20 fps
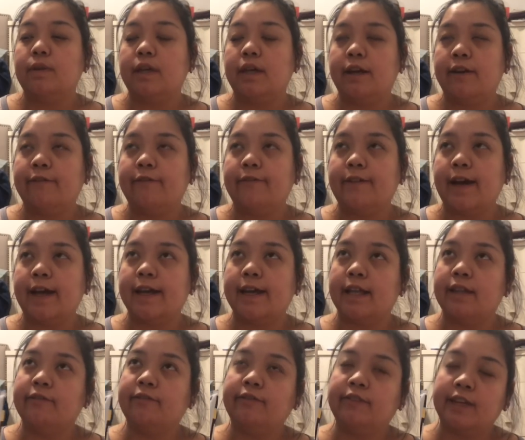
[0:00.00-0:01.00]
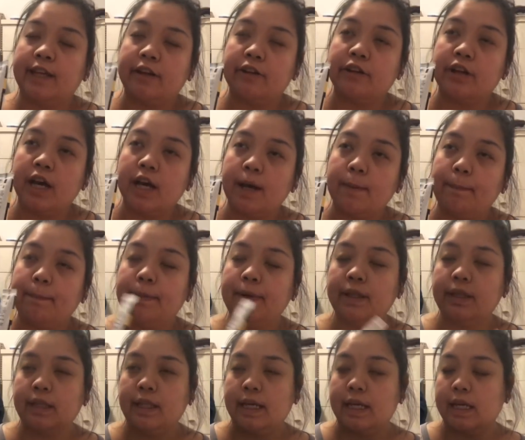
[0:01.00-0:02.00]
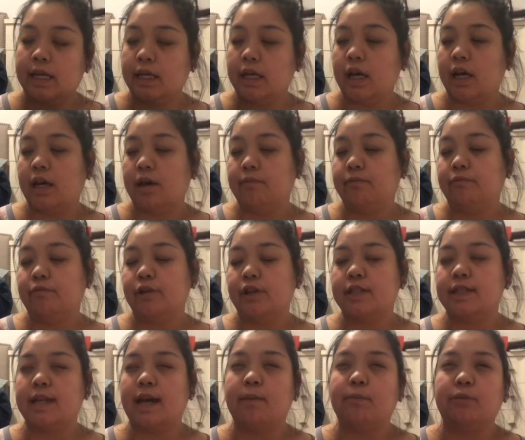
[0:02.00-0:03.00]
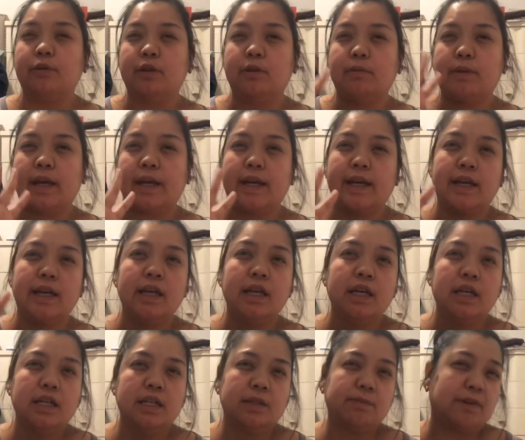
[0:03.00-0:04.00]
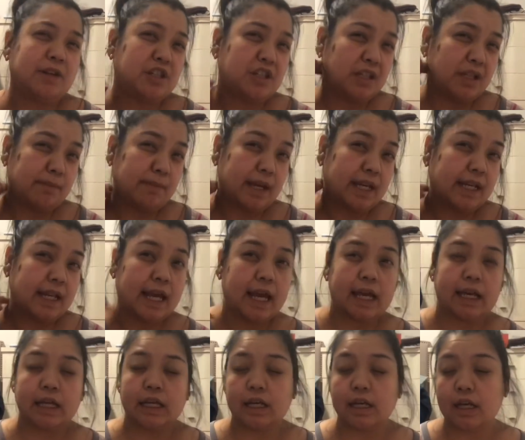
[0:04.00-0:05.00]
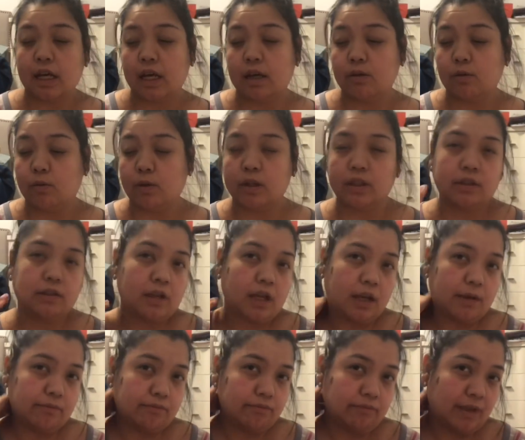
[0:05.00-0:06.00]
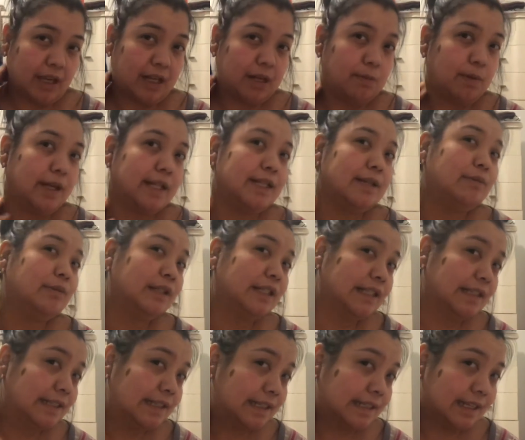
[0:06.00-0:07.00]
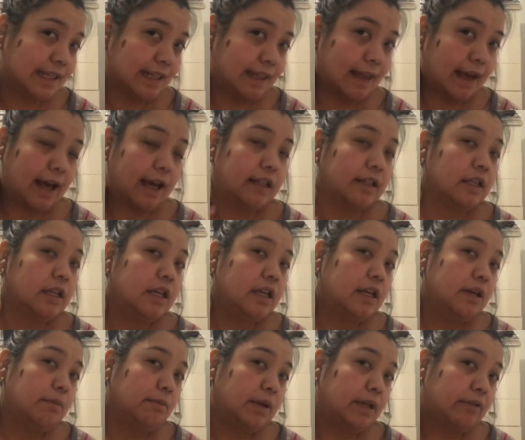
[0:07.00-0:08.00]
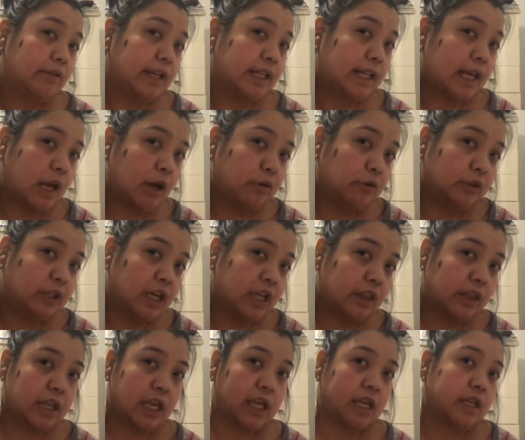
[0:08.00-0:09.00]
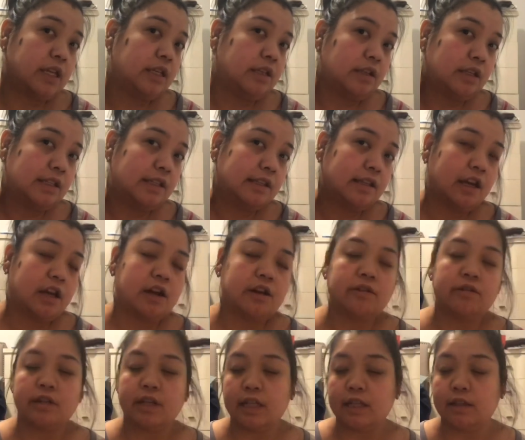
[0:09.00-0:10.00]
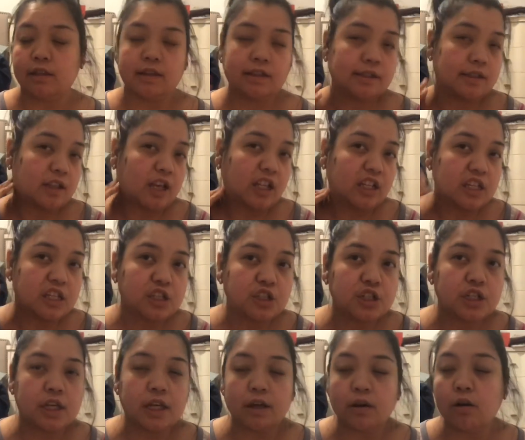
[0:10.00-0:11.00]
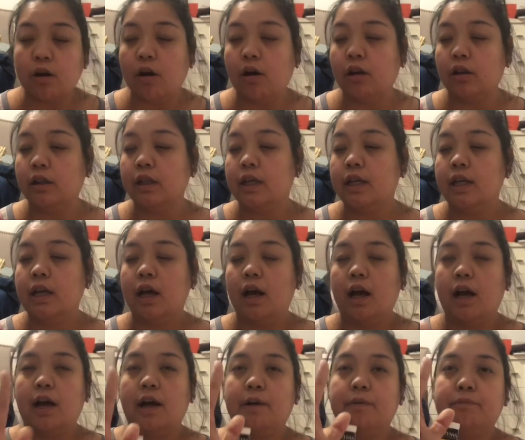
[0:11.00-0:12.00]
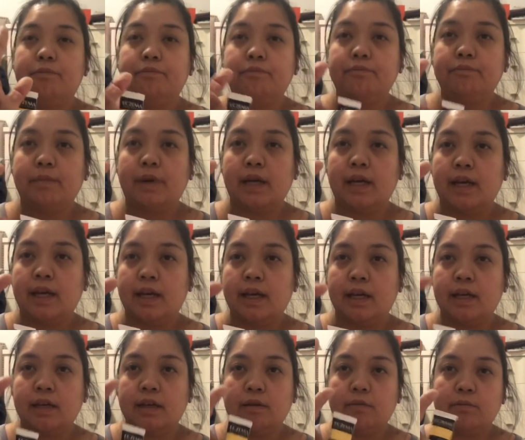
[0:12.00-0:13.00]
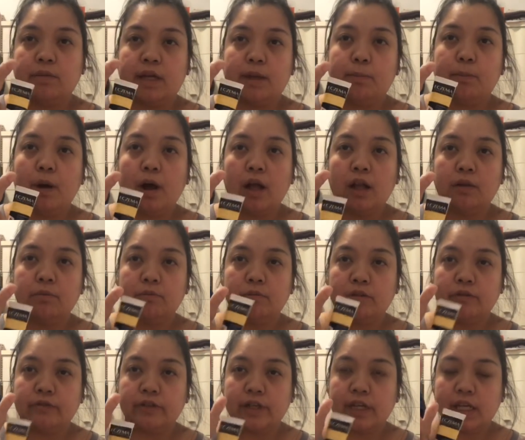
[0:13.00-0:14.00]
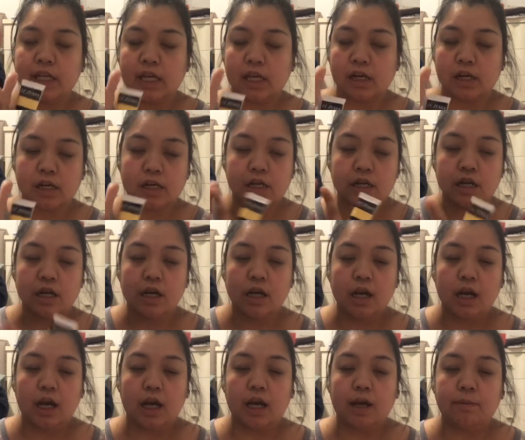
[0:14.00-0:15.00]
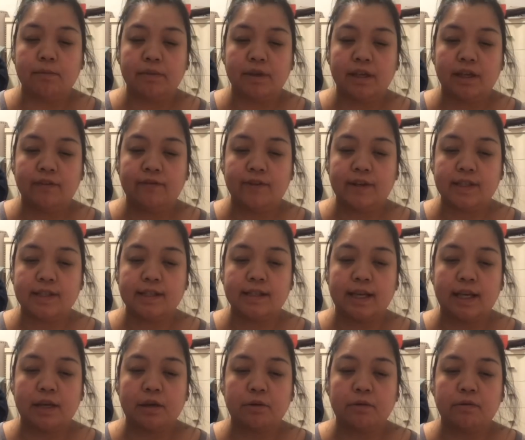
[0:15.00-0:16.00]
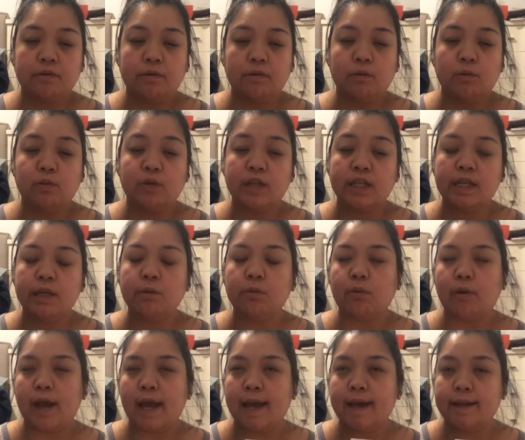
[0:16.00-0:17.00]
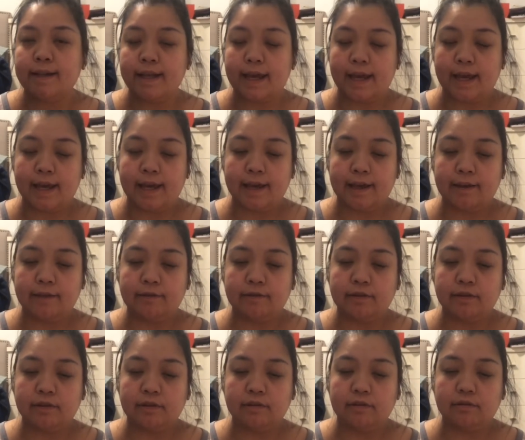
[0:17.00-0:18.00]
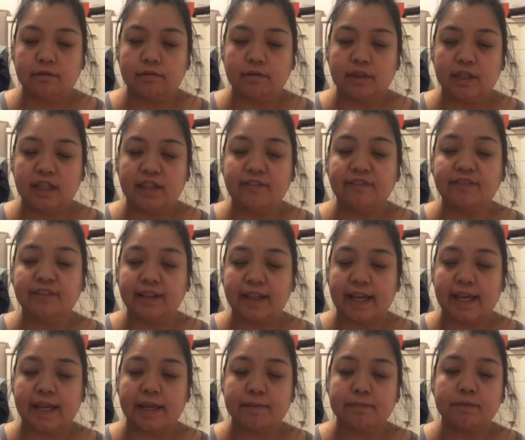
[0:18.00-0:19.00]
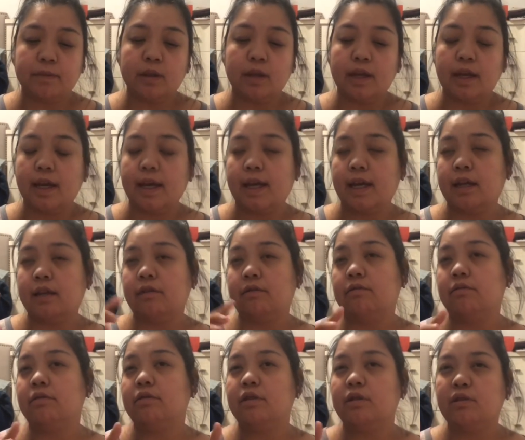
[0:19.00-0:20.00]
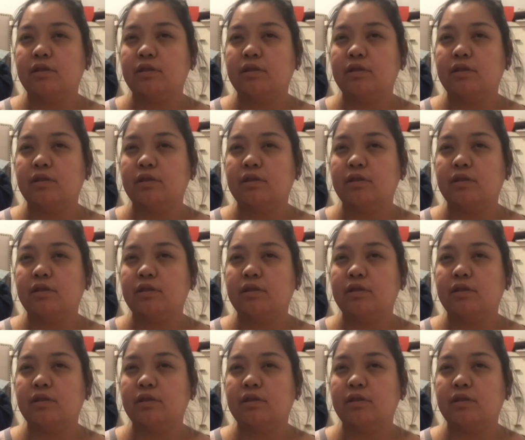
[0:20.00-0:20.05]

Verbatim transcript: if I get flared up, like um, for example, my, especially my neck, I don't want um, anybody will see that. But right now, nothing is there. It, it's not itchy at all. Um, my, my palm over here, um, if it's like really red and inflamed and